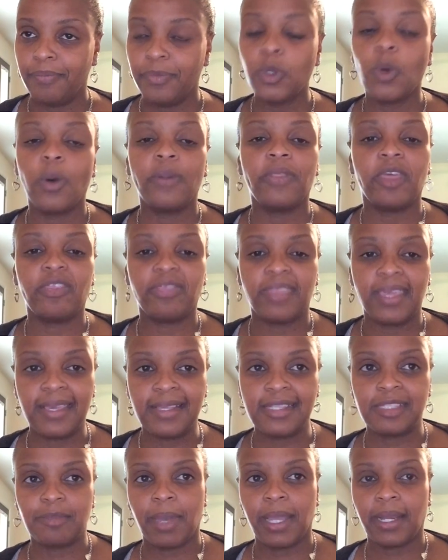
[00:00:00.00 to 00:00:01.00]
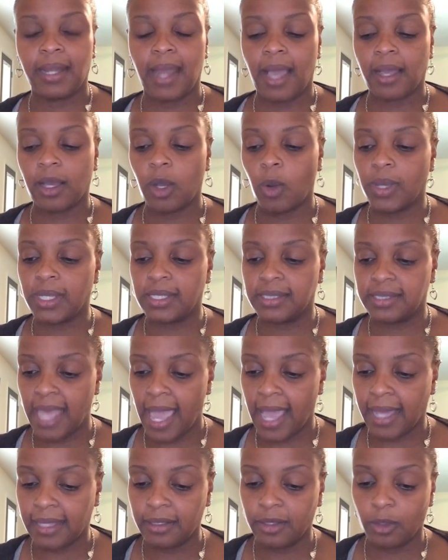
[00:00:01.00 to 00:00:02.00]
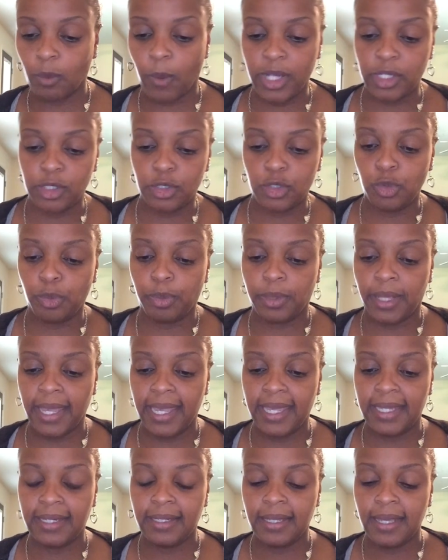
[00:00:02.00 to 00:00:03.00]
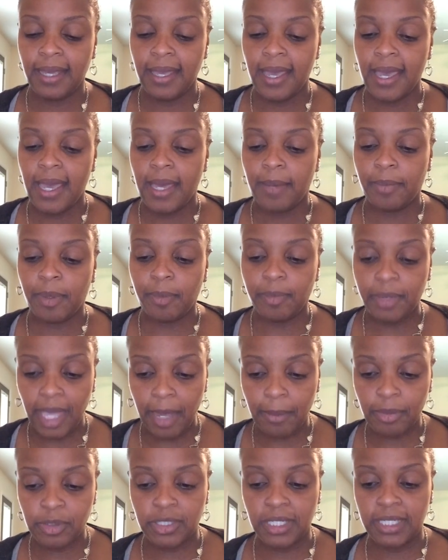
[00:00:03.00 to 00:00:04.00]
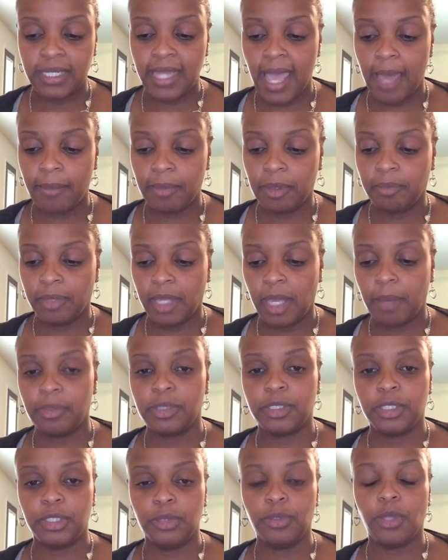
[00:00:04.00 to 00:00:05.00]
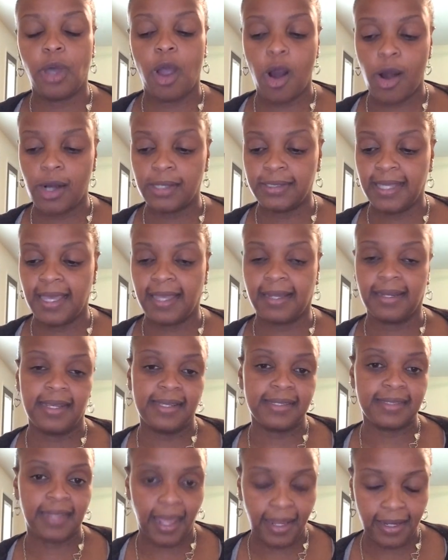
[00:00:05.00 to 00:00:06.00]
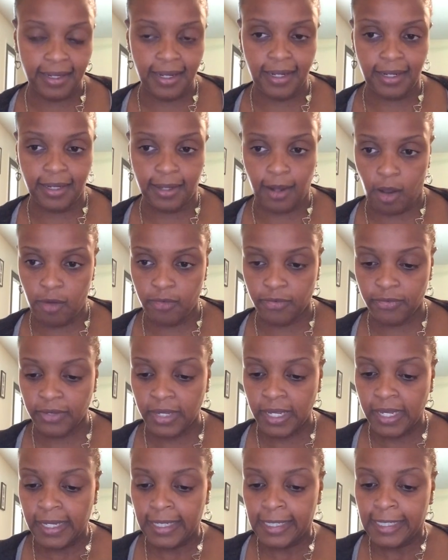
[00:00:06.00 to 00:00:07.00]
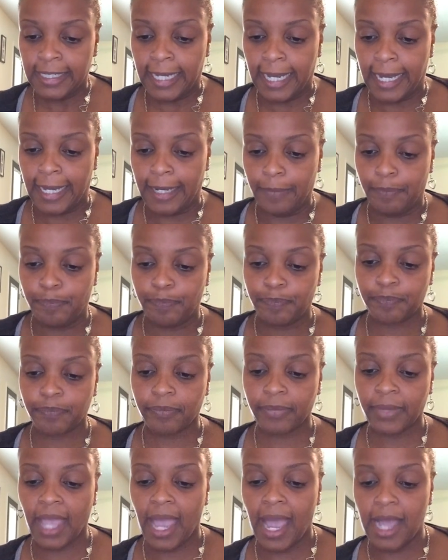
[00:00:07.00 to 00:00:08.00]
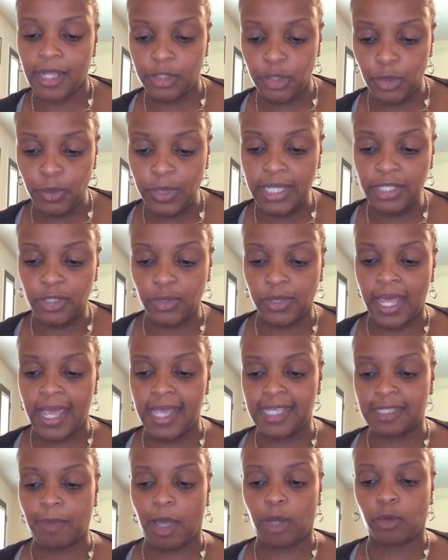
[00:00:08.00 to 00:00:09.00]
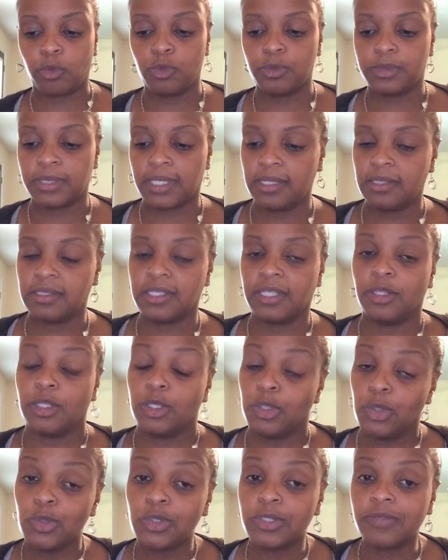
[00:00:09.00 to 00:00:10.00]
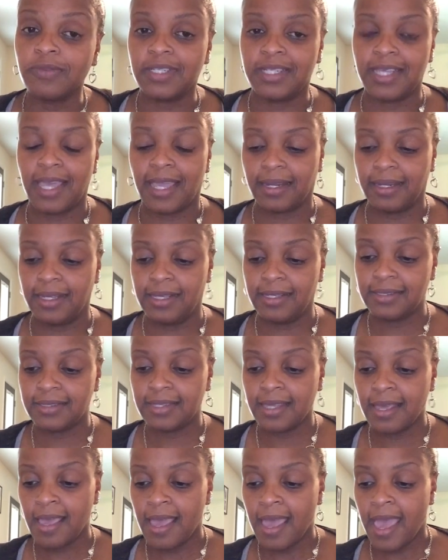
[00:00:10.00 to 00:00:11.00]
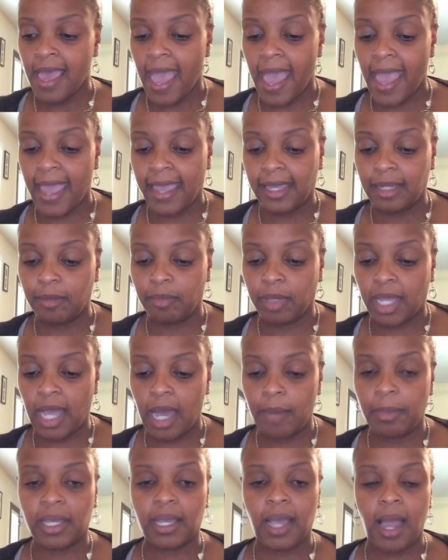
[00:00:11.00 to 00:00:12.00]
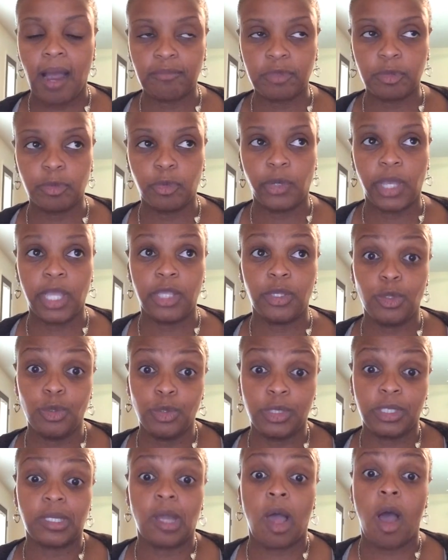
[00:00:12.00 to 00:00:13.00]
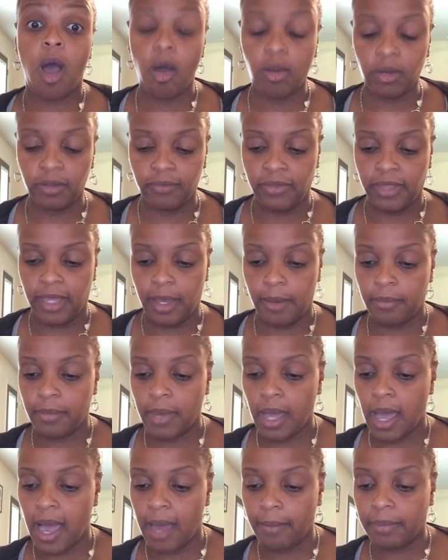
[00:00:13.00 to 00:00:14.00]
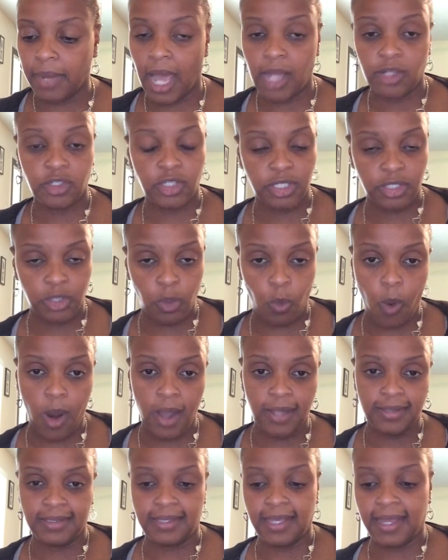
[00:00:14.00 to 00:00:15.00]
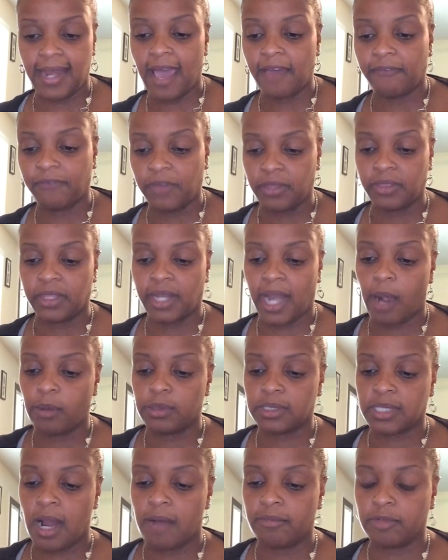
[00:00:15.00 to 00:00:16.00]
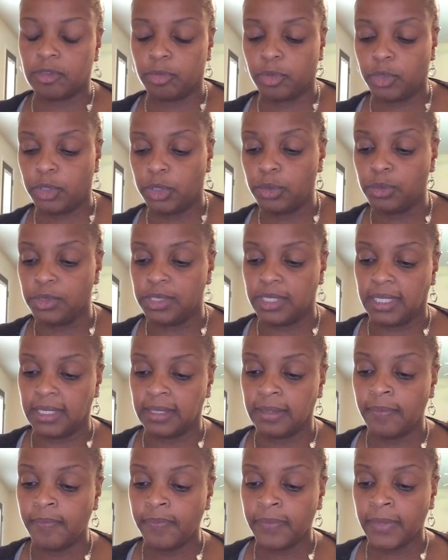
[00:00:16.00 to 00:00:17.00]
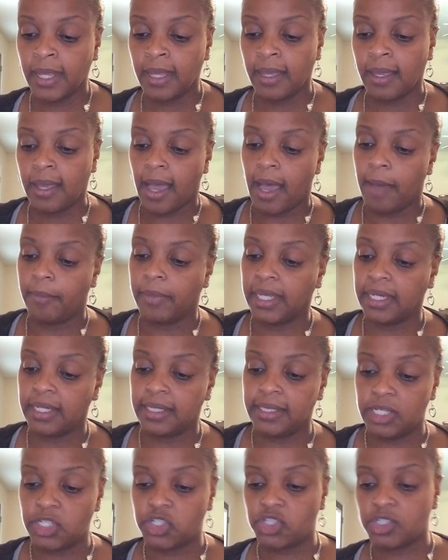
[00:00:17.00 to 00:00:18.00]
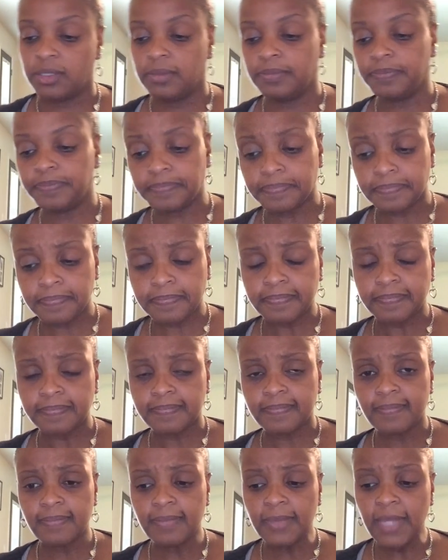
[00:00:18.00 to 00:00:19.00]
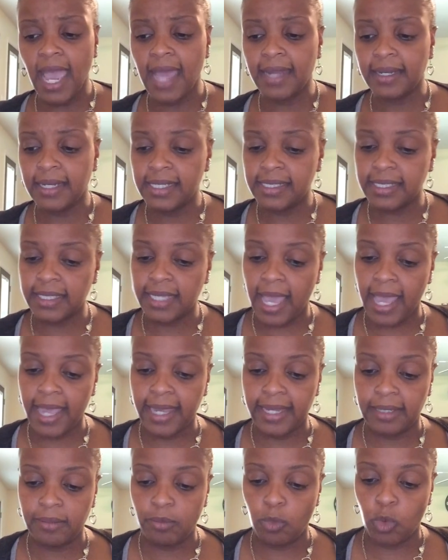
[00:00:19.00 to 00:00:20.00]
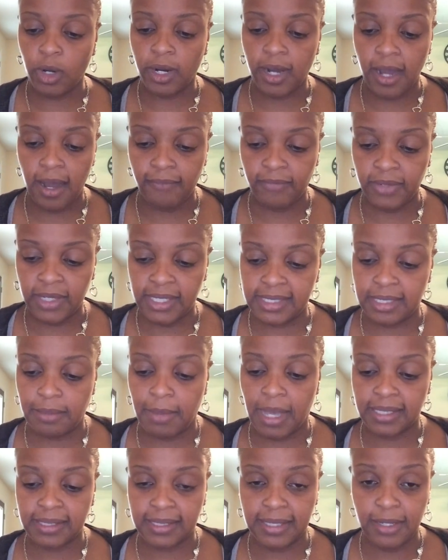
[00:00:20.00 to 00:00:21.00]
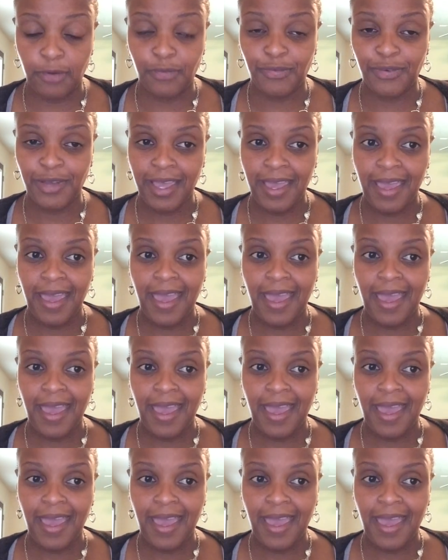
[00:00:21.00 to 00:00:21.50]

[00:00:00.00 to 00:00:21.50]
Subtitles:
knowing that things may not go exactly the way that you planned, but be able to adapt and be able to do the hard techniques like cutting off. I do need to enhance my group skills in the use of the techniques and becoming comfortable in using all of them, not just the ones that I felt that I was comfortable using. In addition, I need to gain more confidence in myself